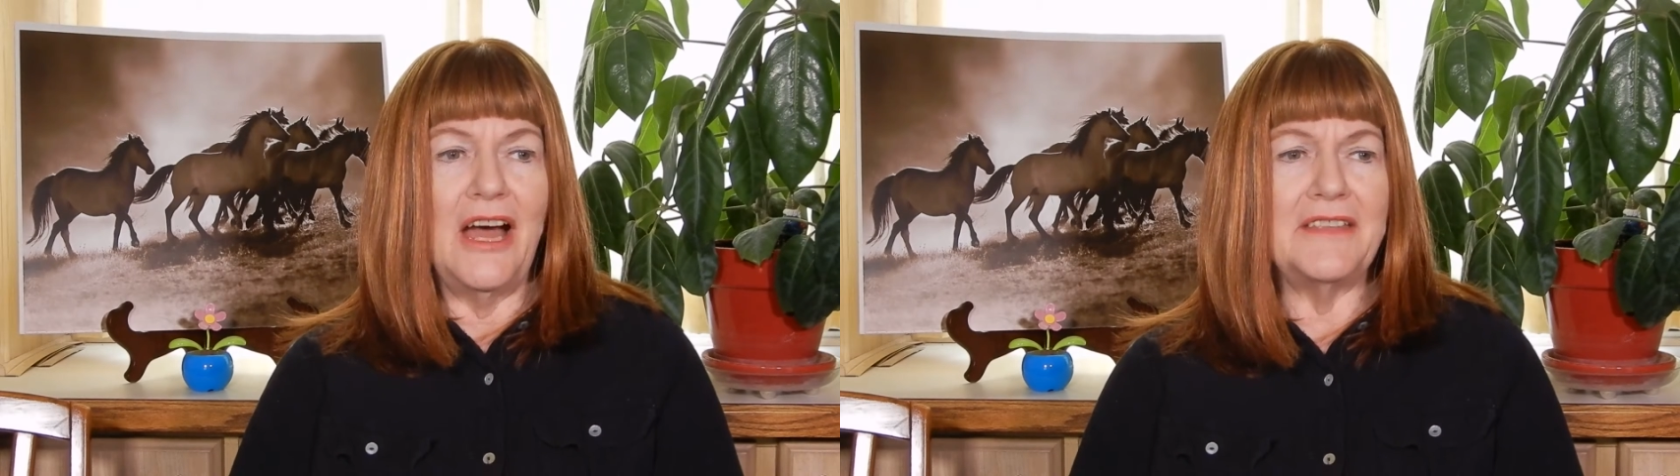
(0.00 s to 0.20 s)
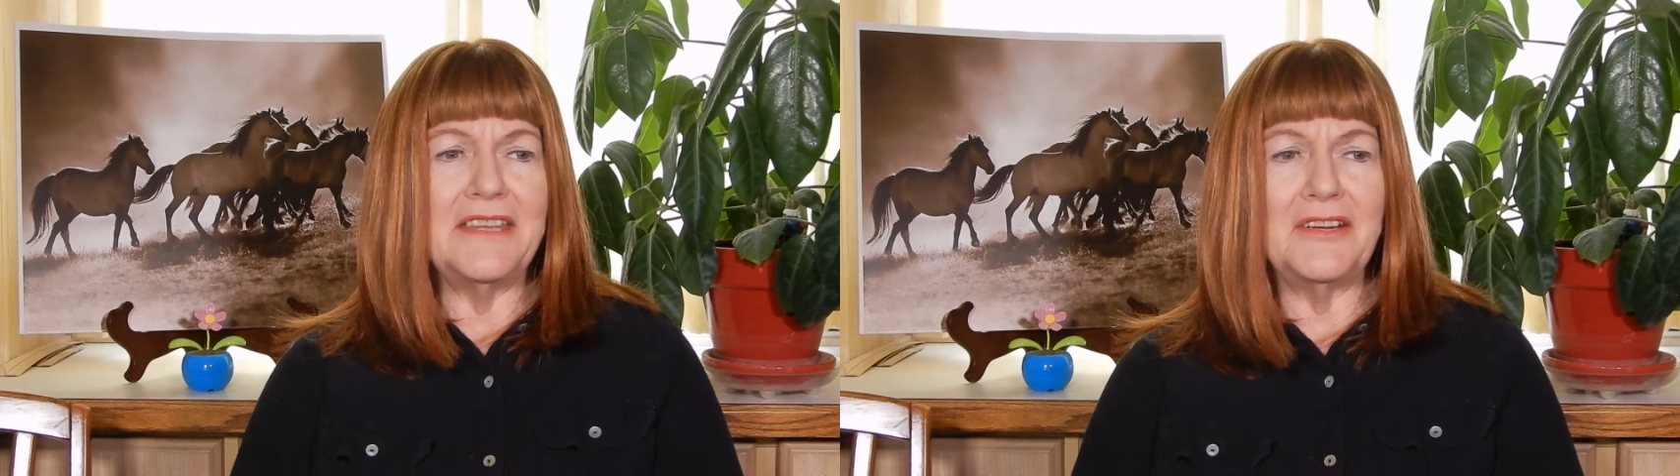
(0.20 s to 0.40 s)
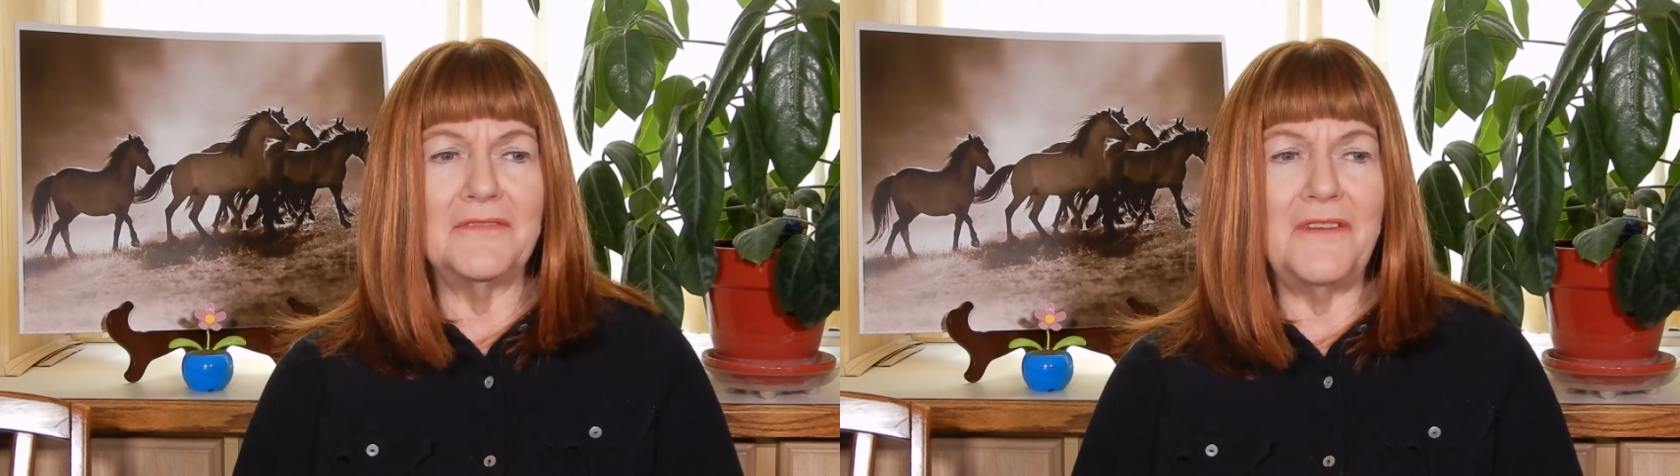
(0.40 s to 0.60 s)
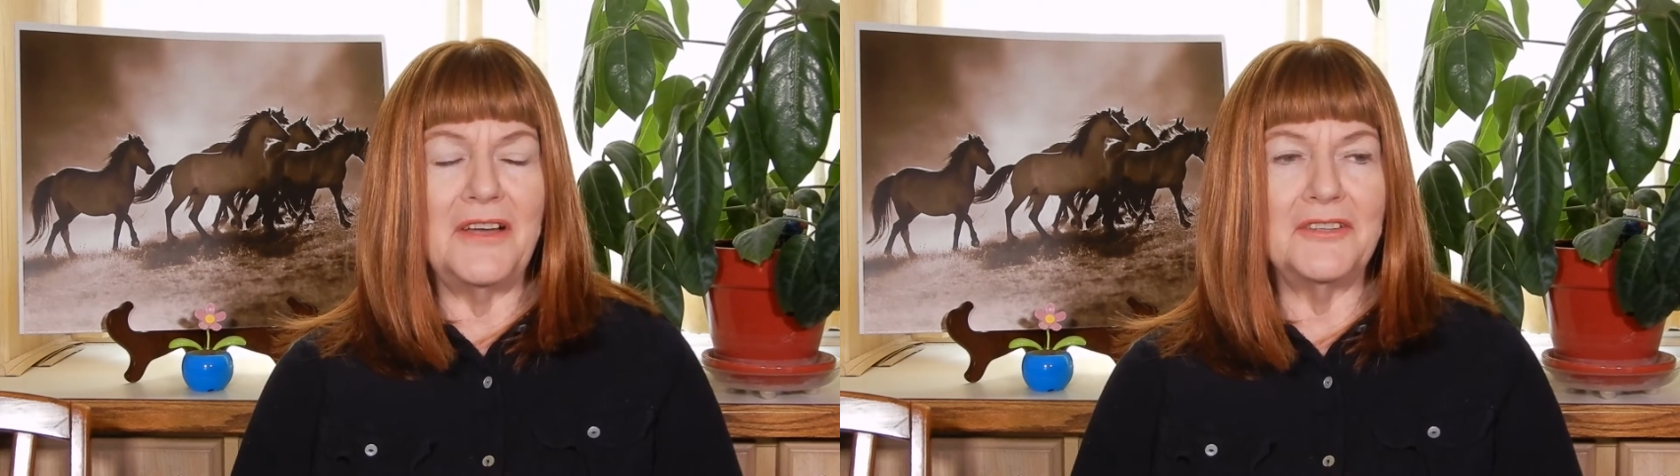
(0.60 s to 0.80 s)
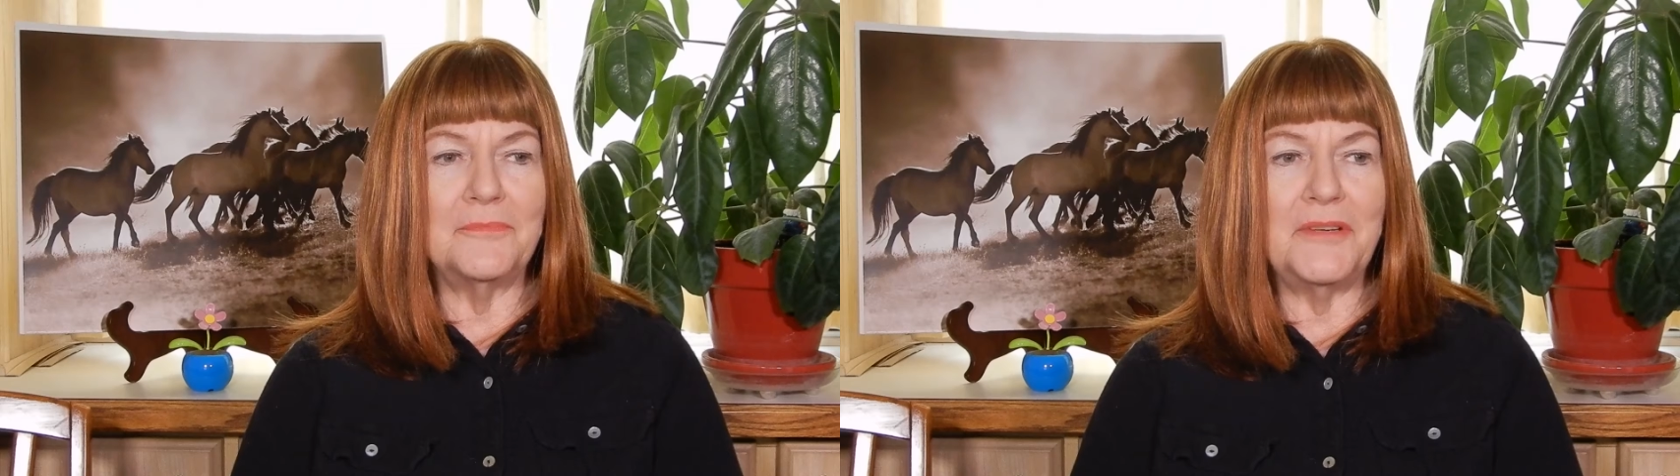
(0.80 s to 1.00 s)
I think her
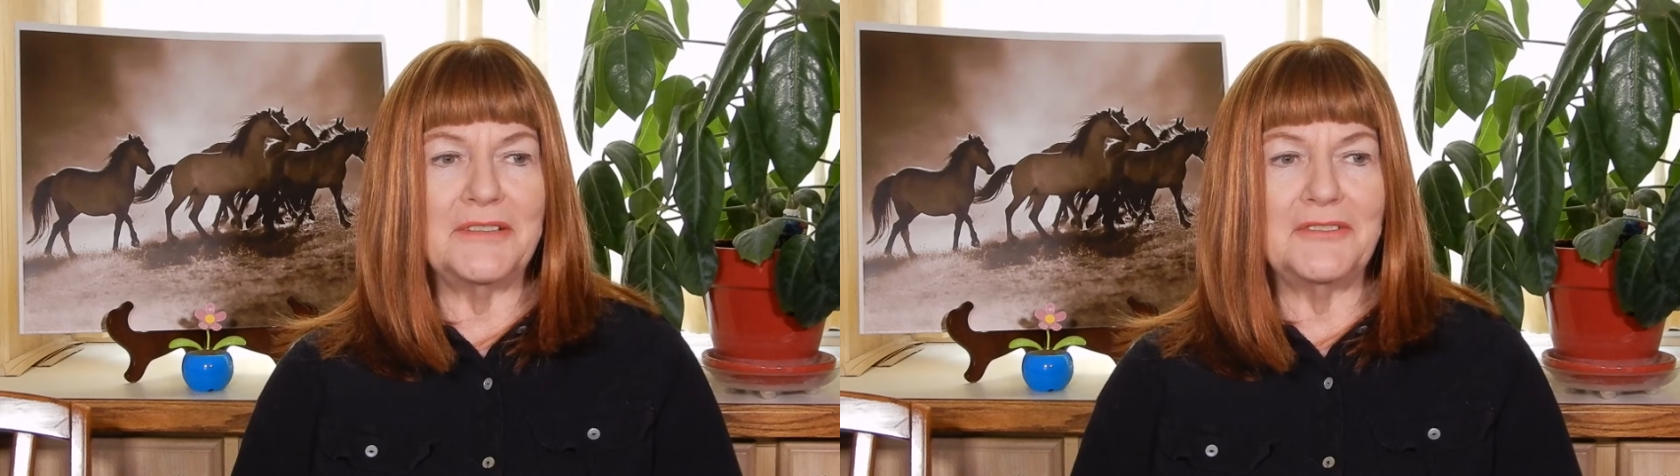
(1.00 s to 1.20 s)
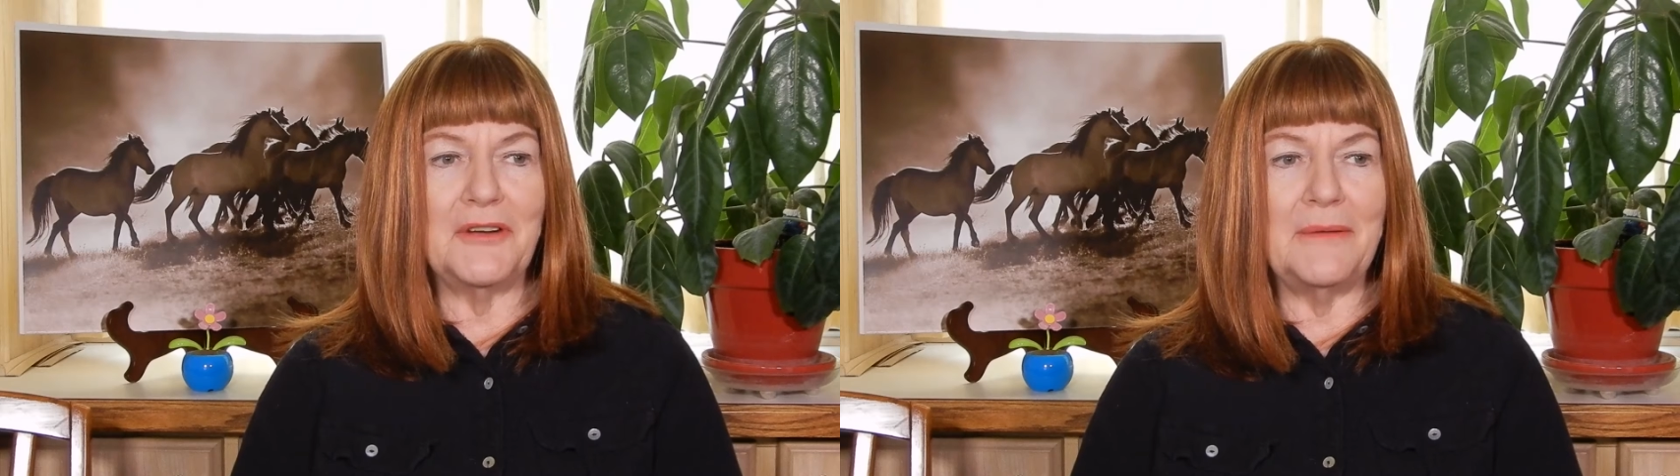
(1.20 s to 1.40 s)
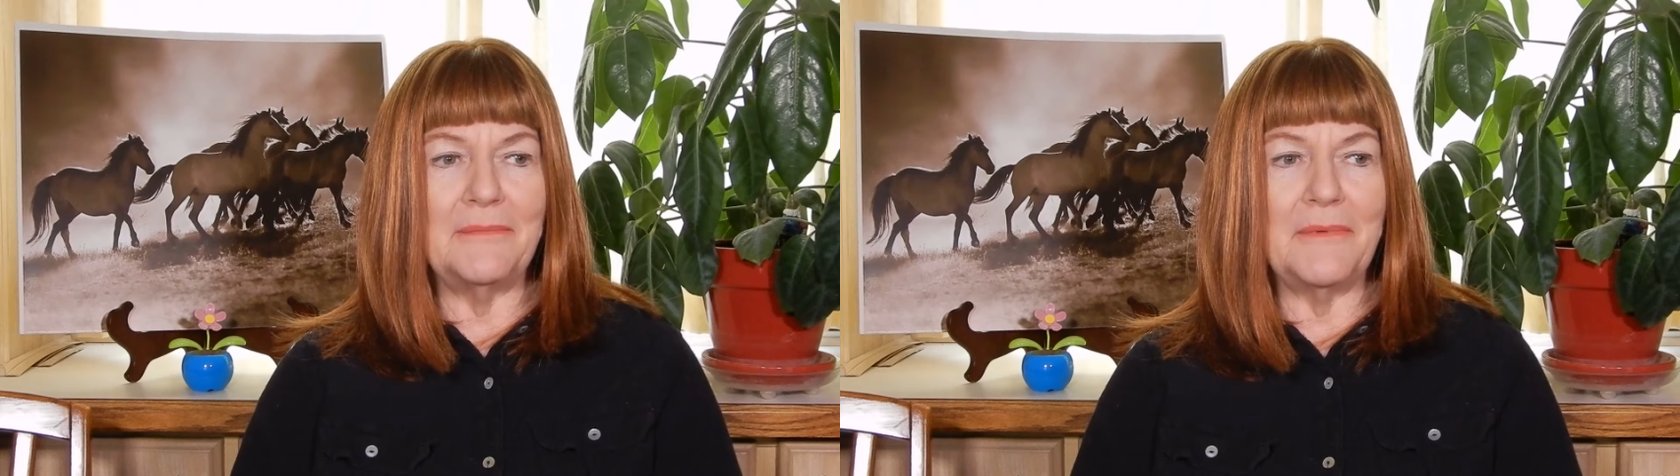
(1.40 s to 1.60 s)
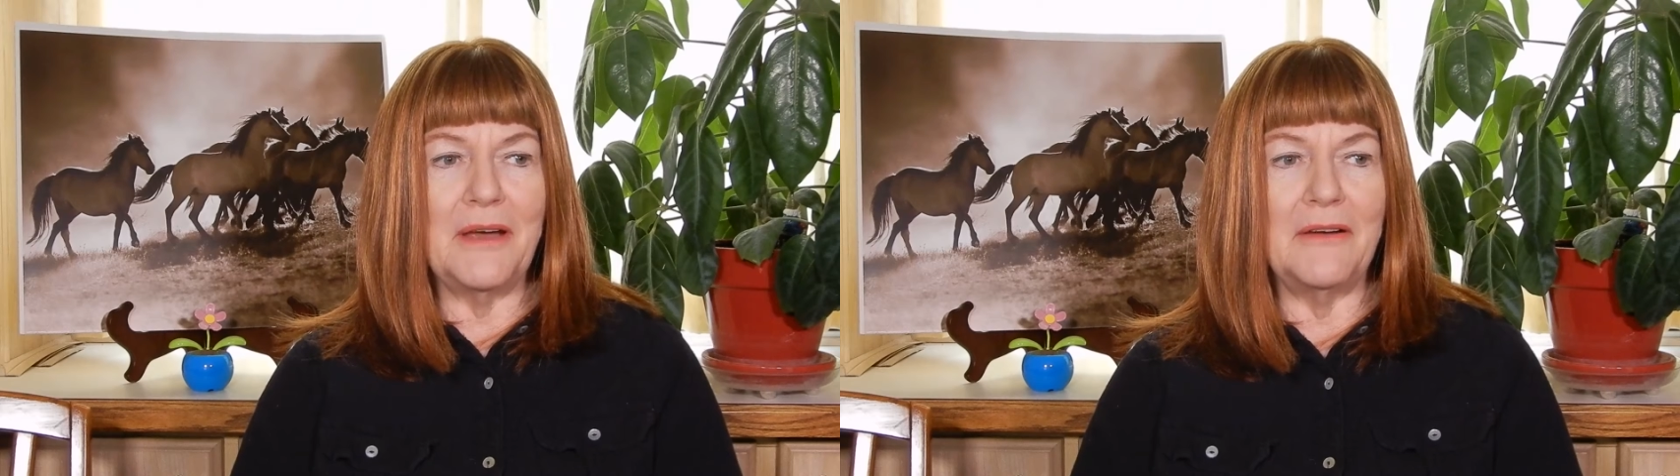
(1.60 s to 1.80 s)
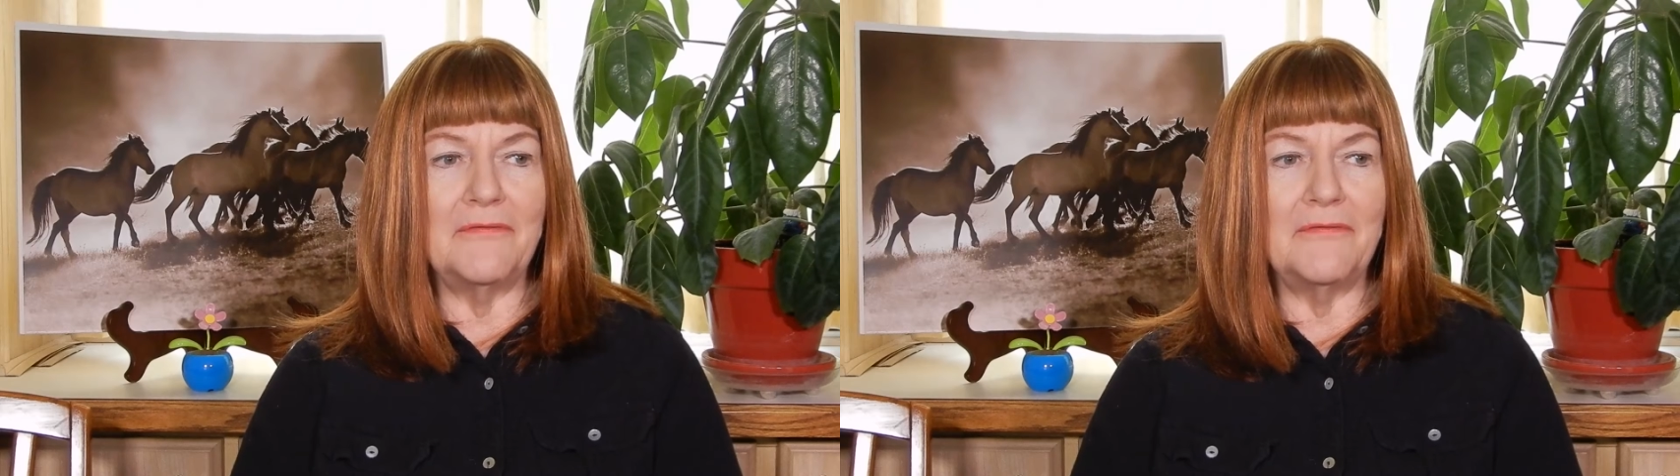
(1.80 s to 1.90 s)
father picked her up uh,